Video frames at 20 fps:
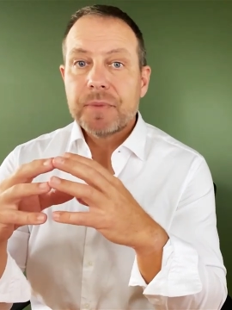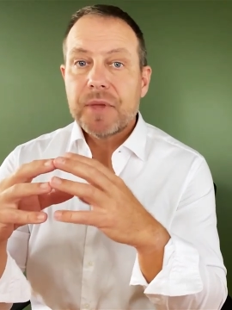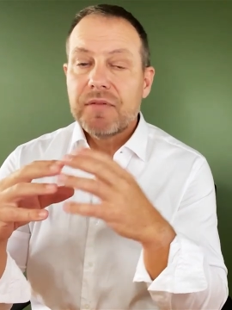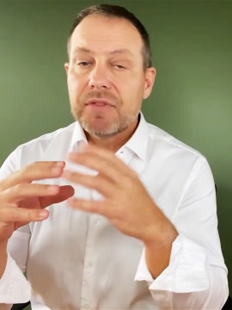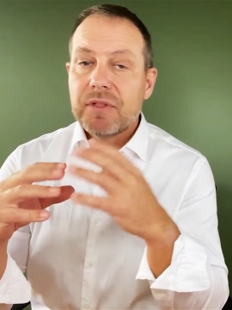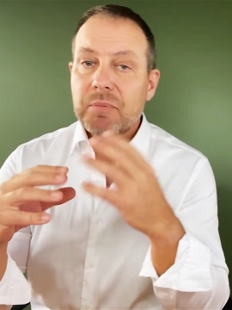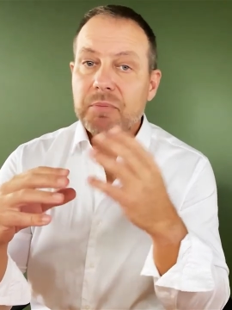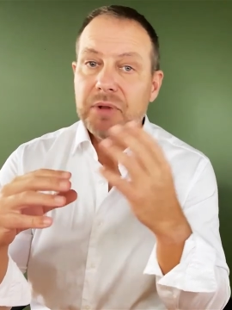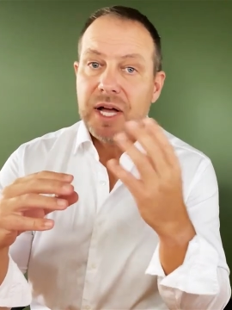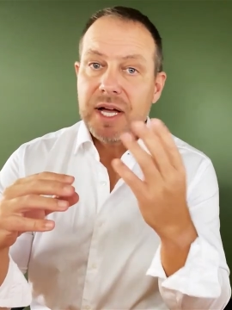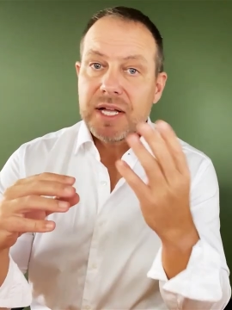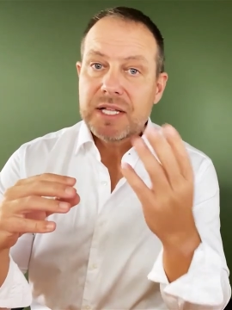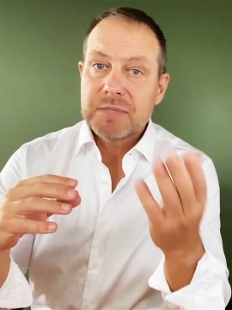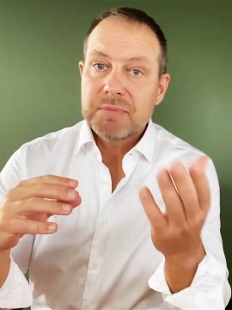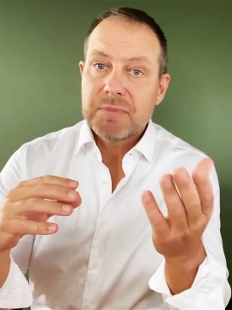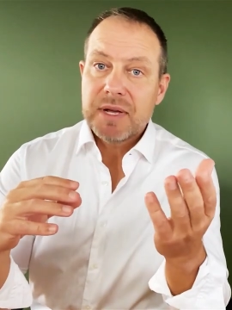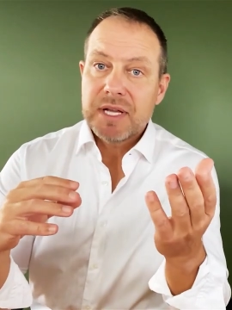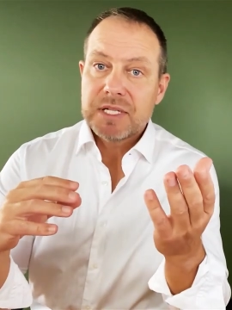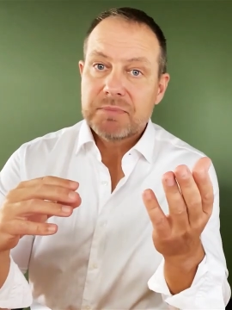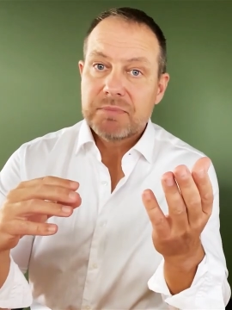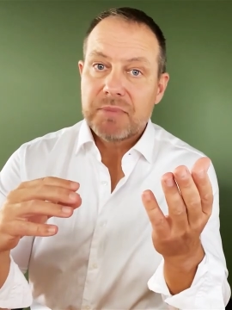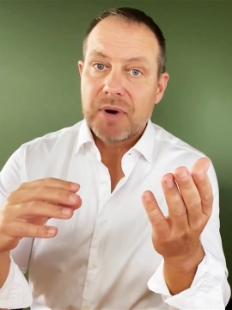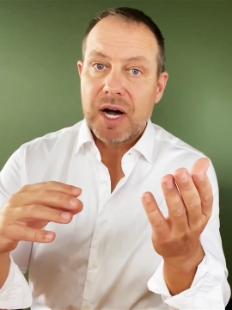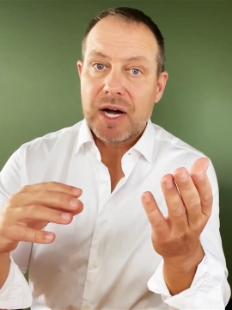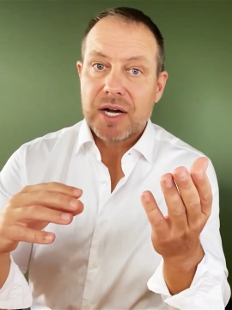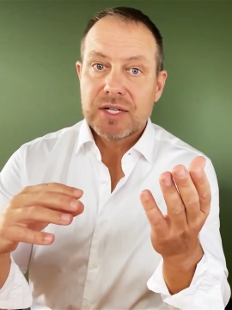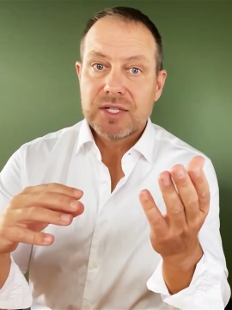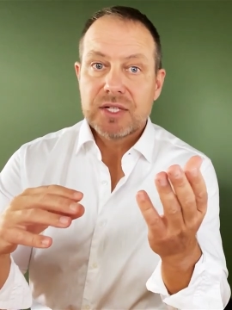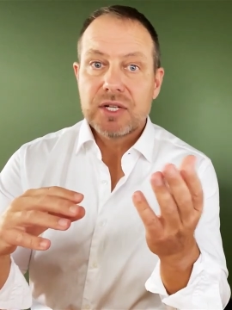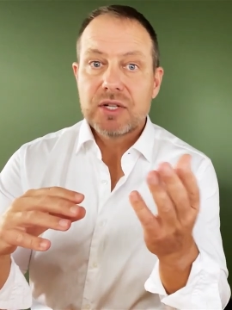of the Blindspace
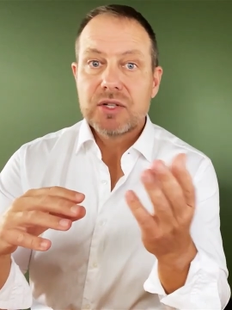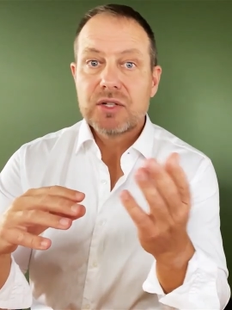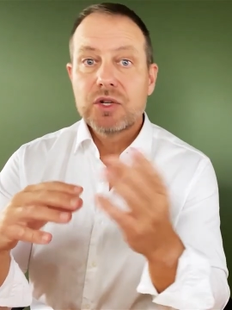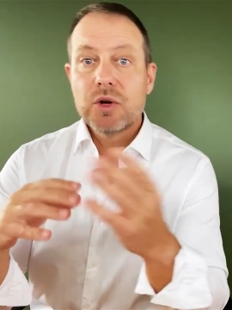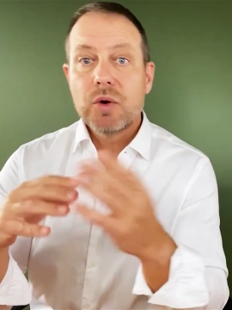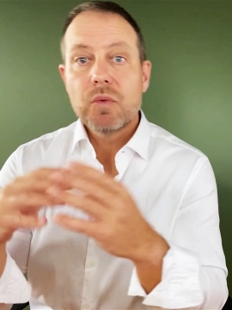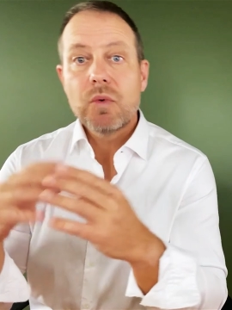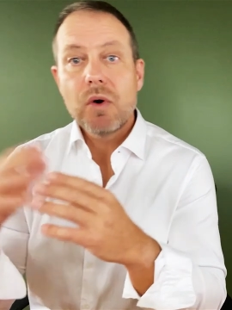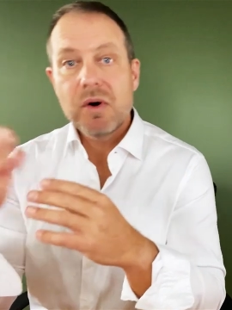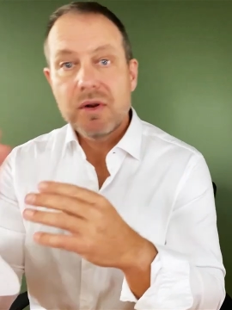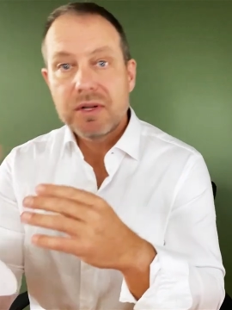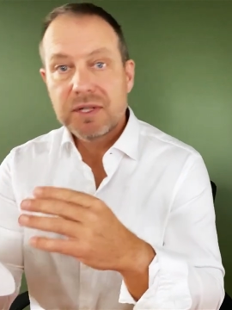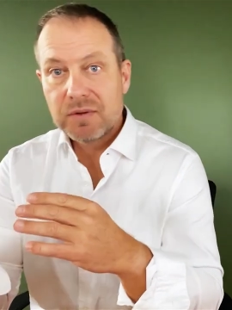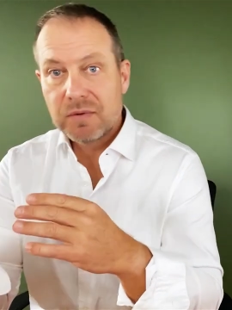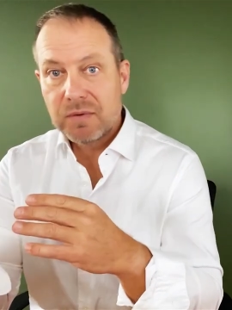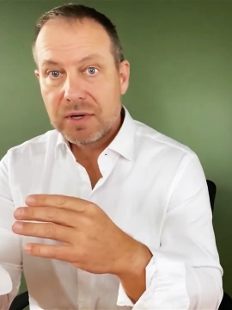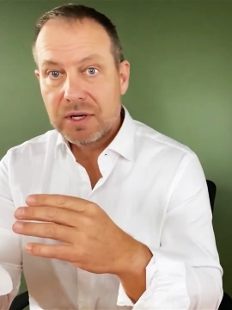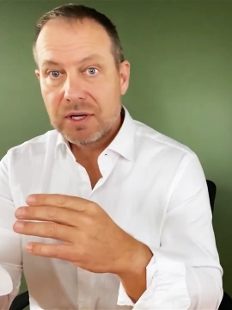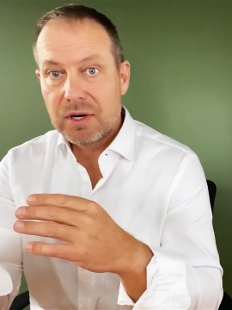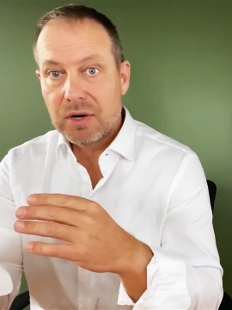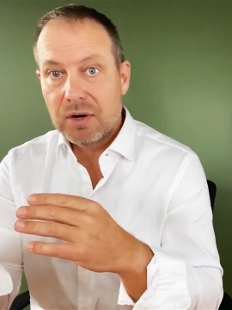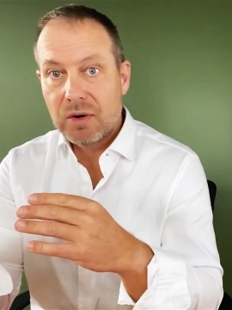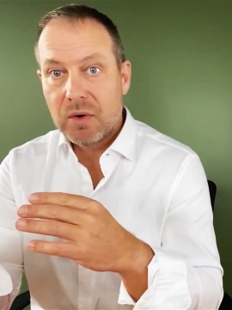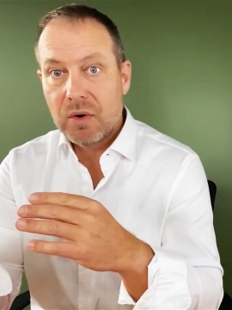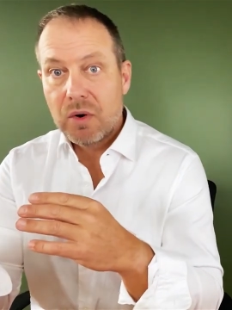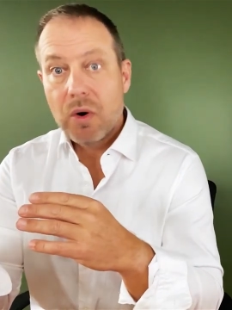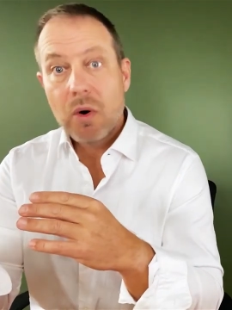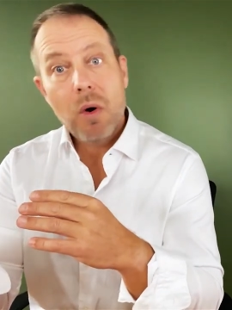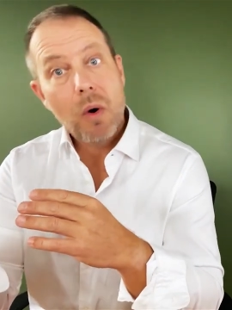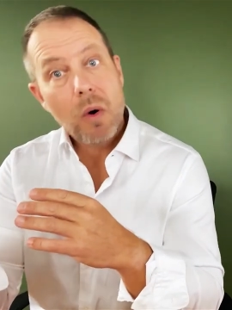box towards the window
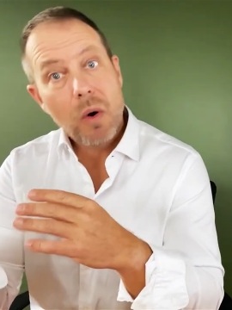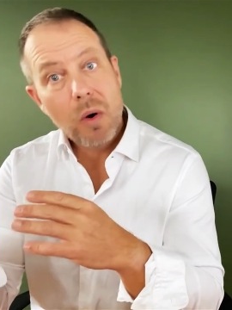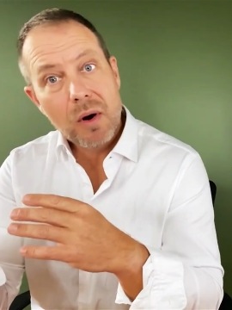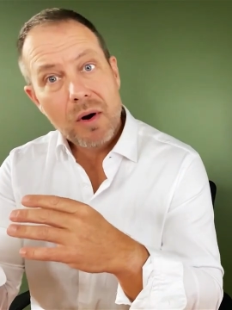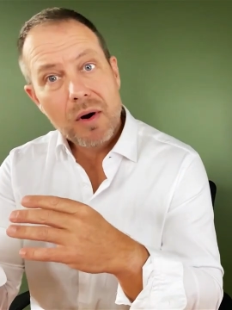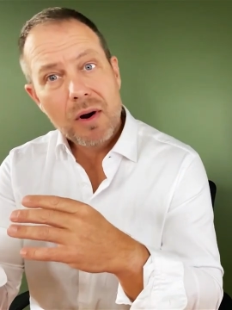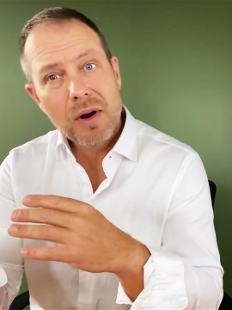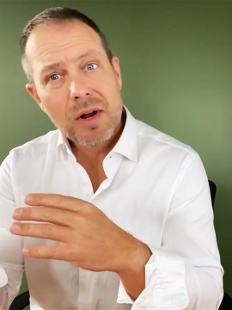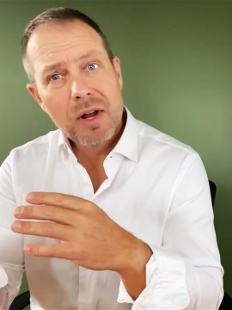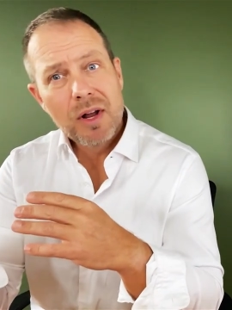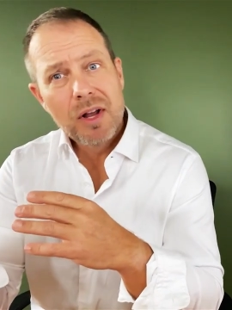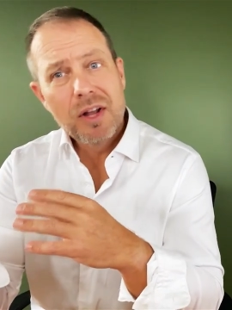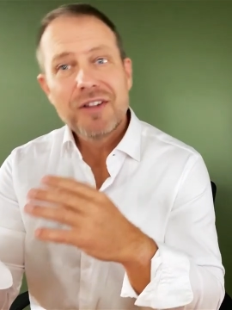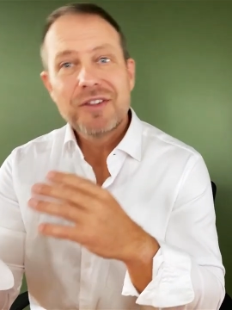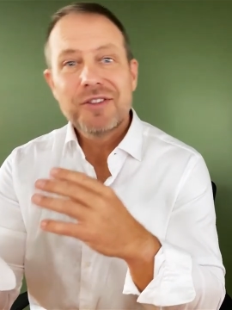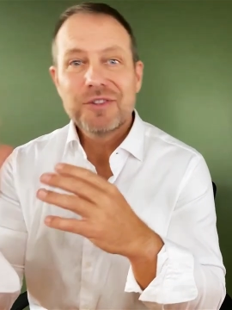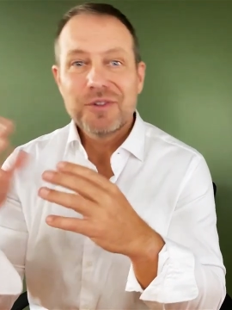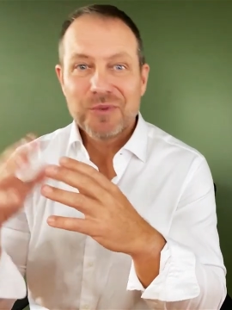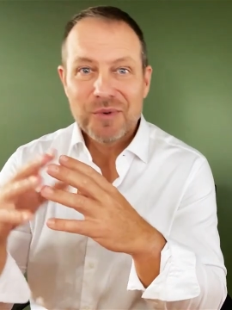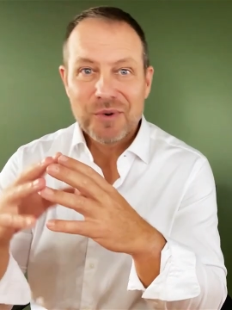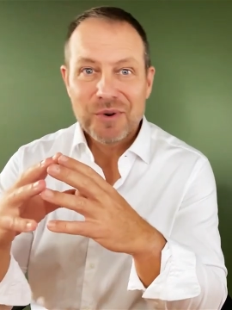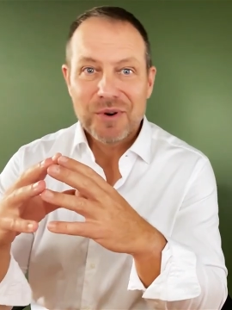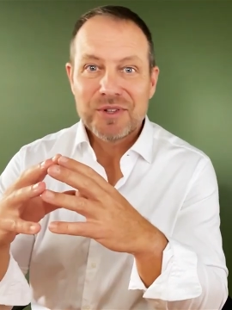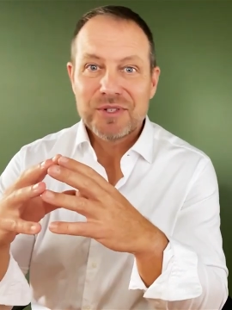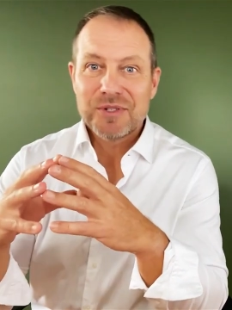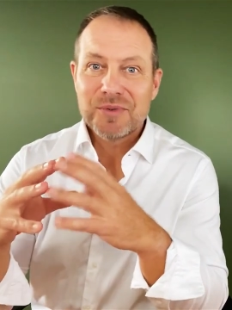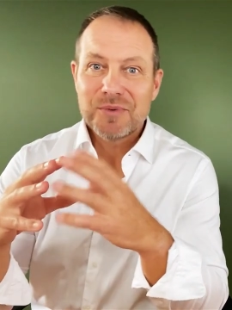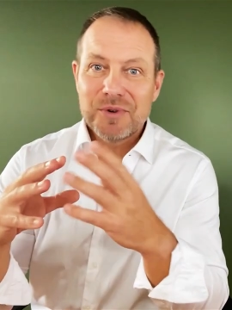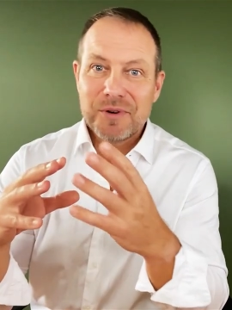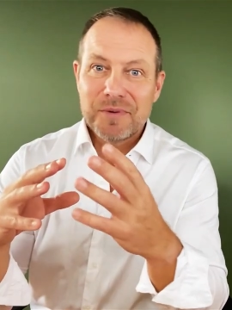or towards
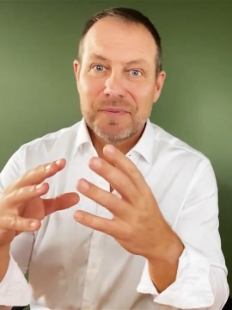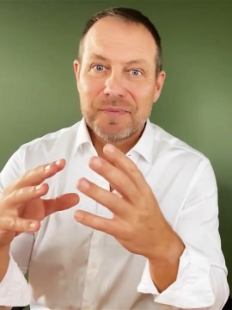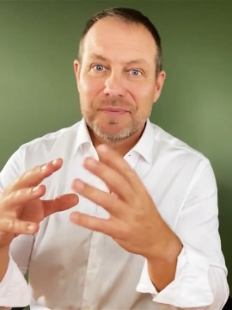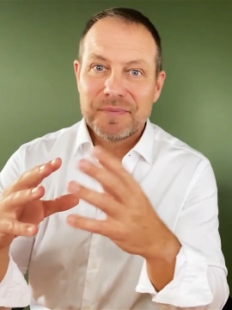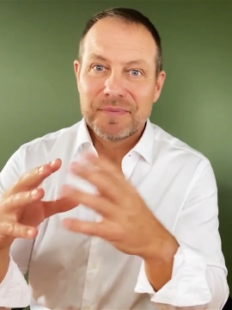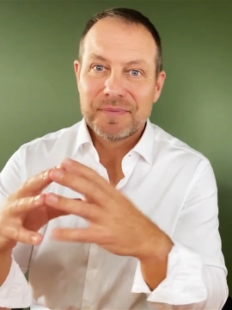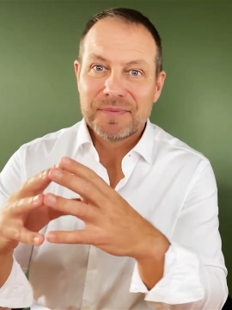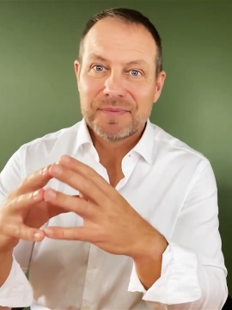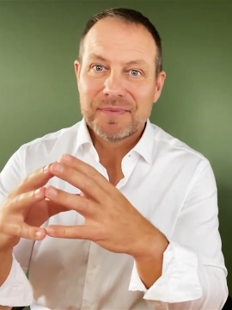the room.